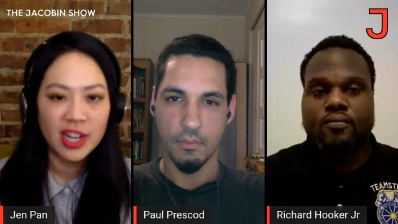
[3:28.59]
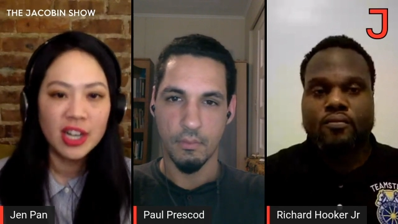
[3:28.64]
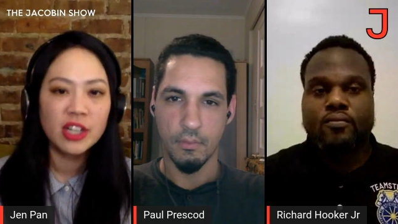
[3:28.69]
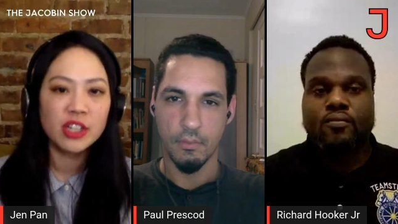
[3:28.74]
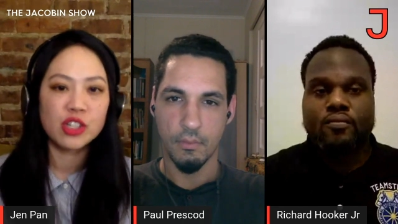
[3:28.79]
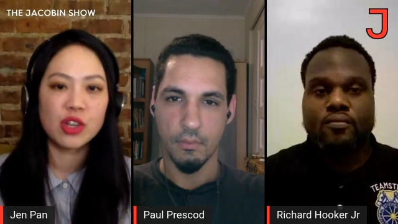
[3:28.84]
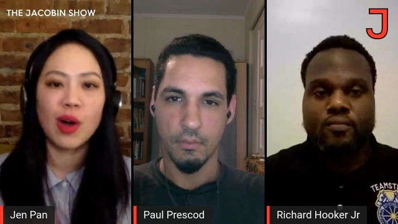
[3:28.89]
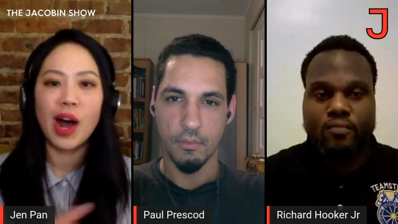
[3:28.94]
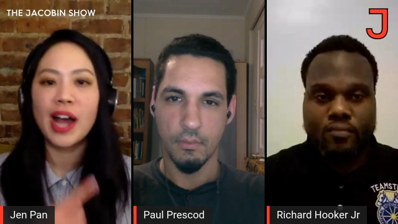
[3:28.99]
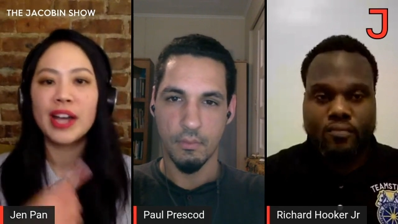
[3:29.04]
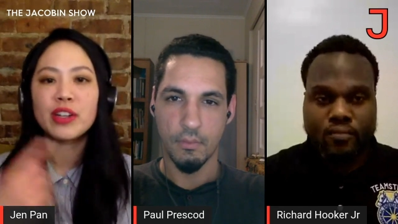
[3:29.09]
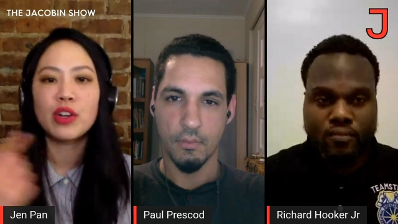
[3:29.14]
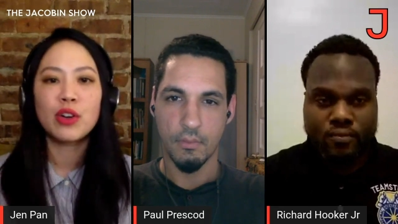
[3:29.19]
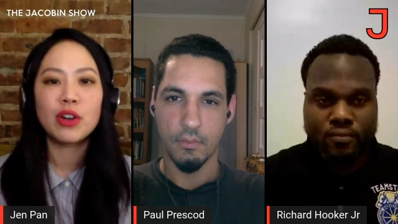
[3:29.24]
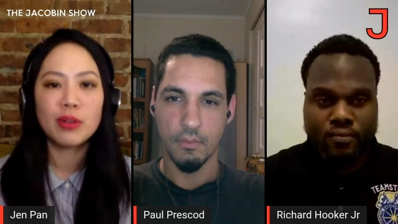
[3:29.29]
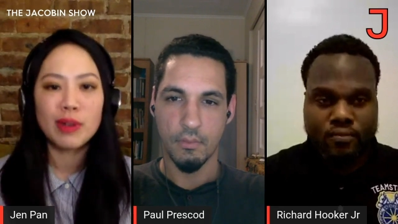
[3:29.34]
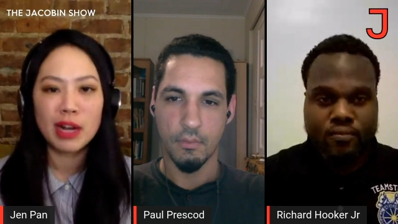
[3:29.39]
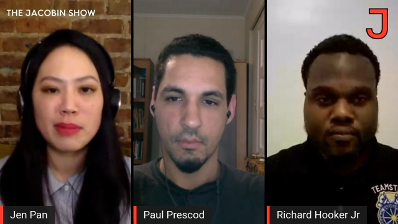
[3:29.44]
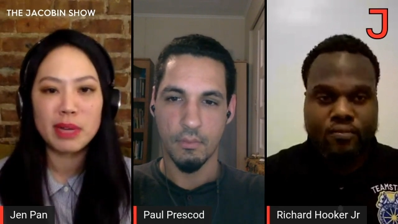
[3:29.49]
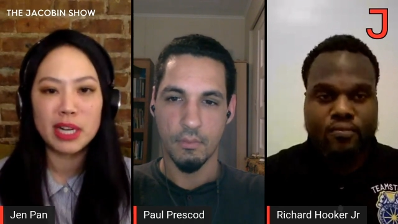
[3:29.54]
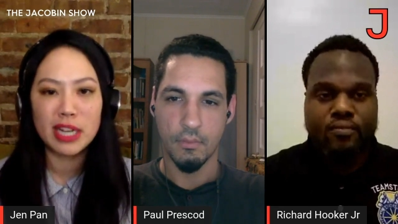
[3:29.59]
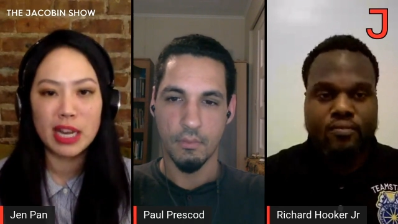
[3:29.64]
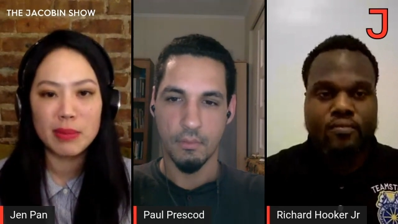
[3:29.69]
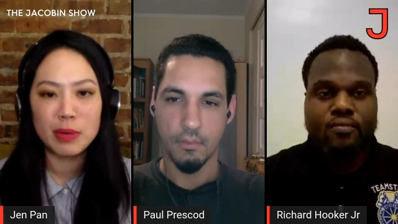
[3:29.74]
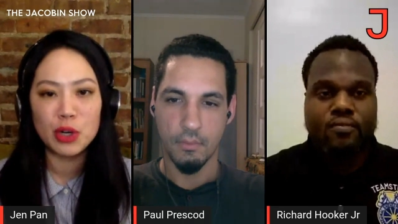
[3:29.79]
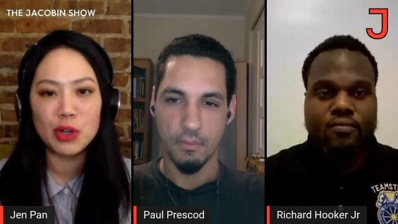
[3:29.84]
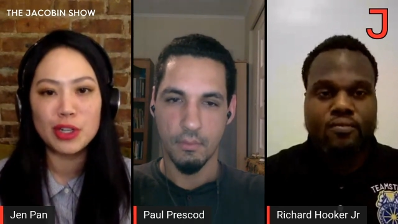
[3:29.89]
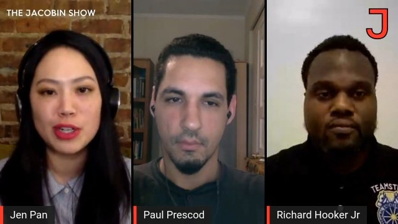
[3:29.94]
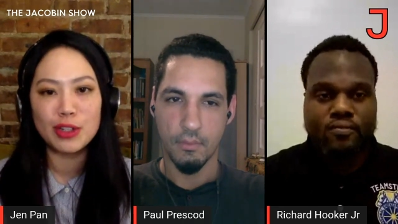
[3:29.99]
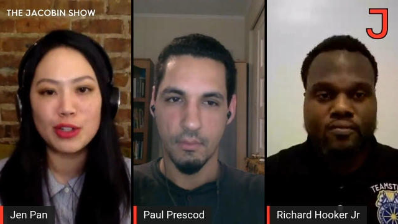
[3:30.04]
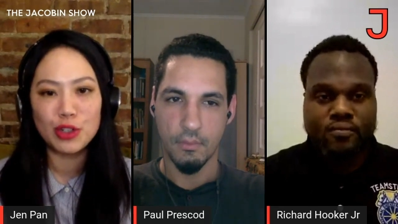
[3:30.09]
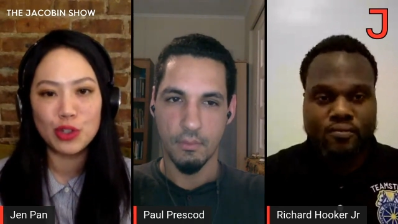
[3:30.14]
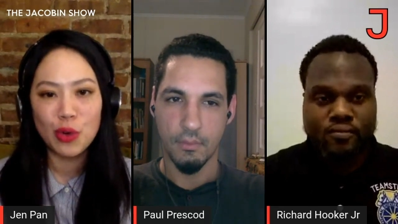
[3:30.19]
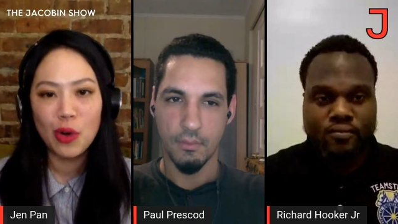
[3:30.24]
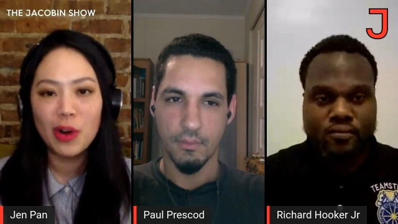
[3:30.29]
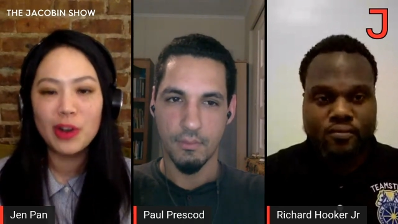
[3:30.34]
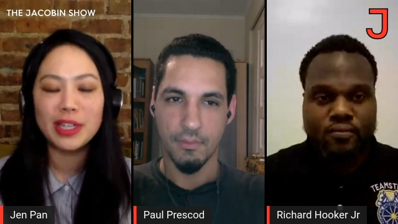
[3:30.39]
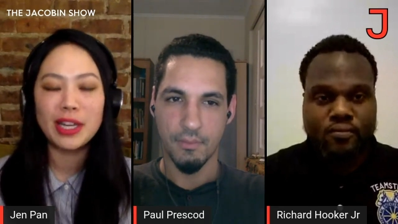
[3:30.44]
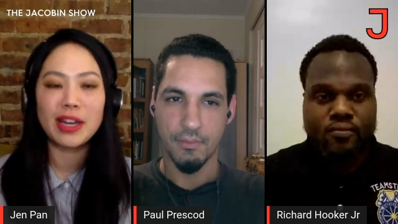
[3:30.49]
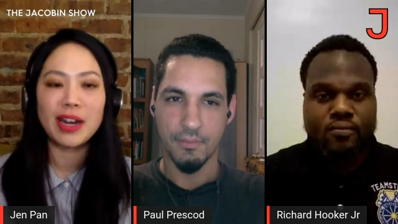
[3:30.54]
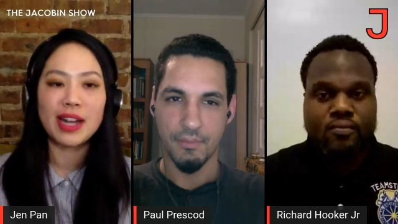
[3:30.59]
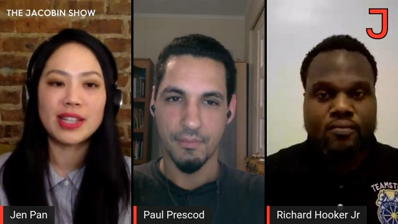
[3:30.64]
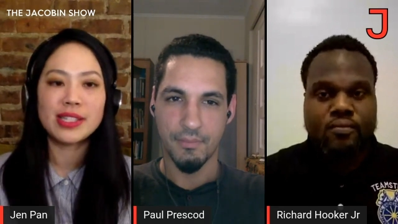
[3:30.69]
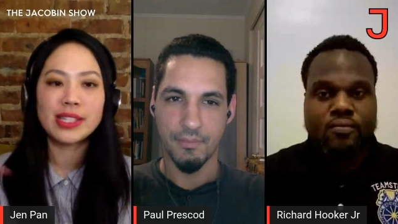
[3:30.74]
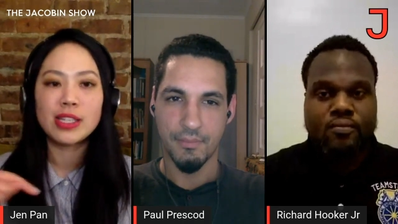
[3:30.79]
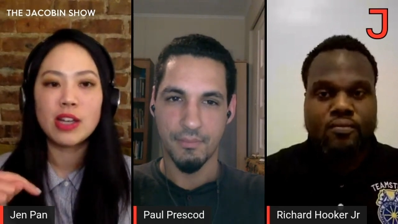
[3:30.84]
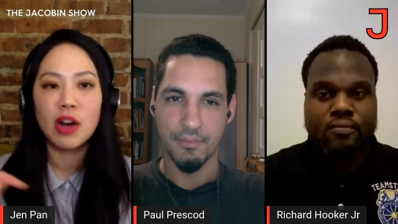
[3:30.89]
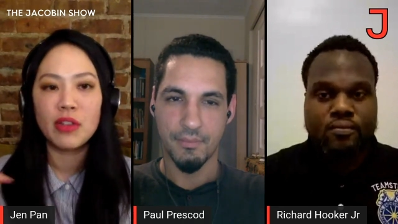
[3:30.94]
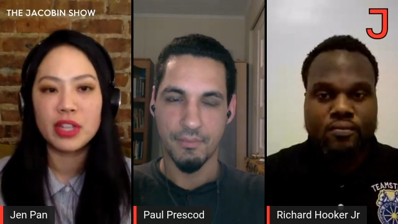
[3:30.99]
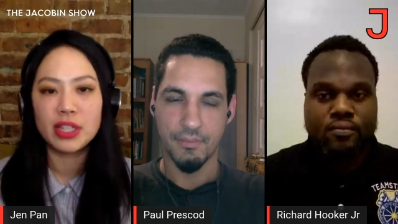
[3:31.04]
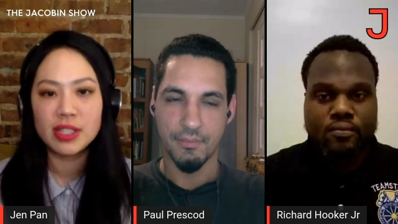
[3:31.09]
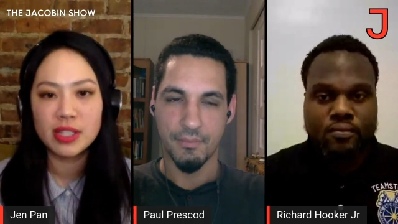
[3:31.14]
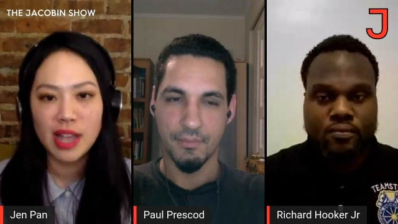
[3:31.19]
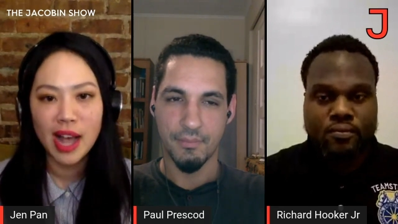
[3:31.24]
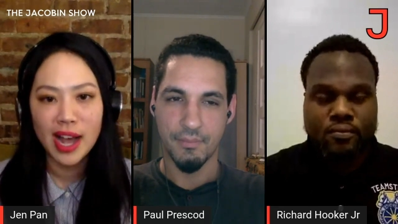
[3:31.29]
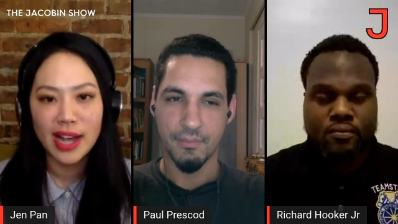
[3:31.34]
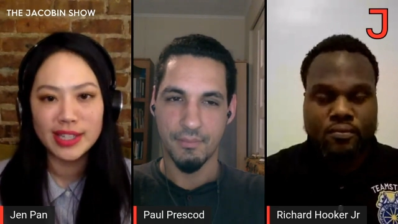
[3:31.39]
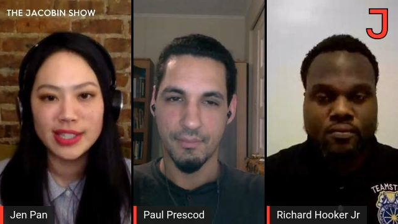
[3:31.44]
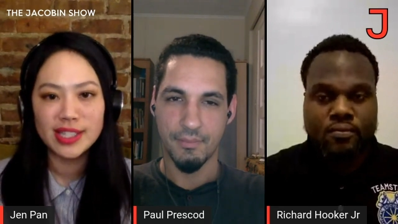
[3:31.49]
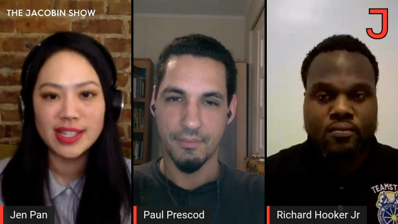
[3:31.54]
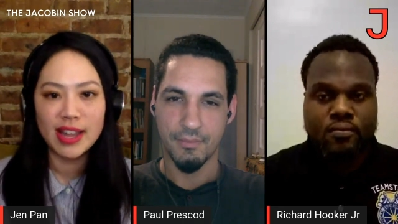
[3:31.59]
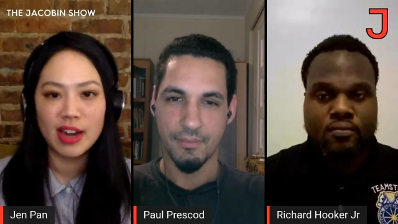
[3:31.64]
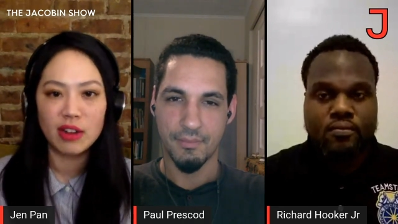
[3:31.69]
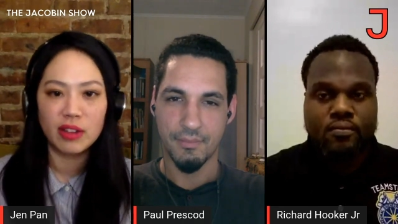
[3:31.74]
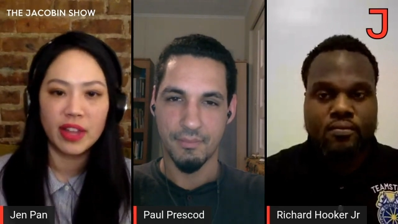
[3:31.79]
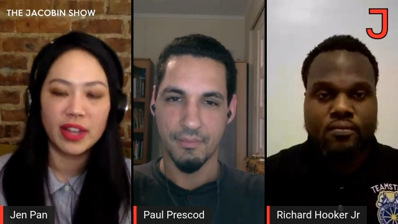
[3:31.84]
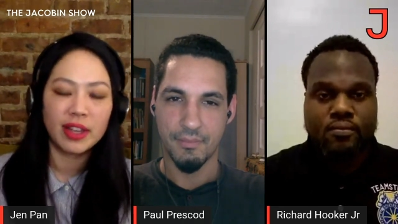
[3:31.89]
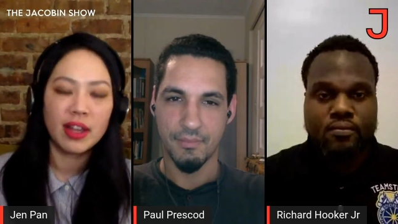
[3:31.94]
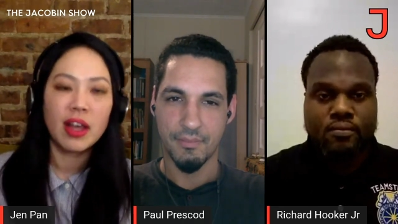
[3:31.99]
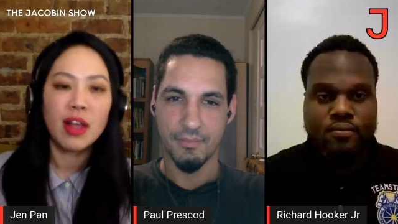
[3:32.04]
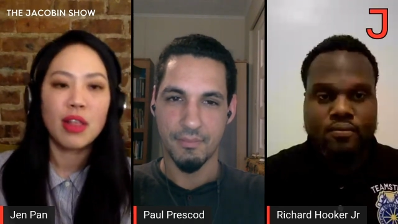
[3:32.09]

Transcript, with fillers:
Speaker 1: So I go around my neighborhood in New York and I see all these signs that are like,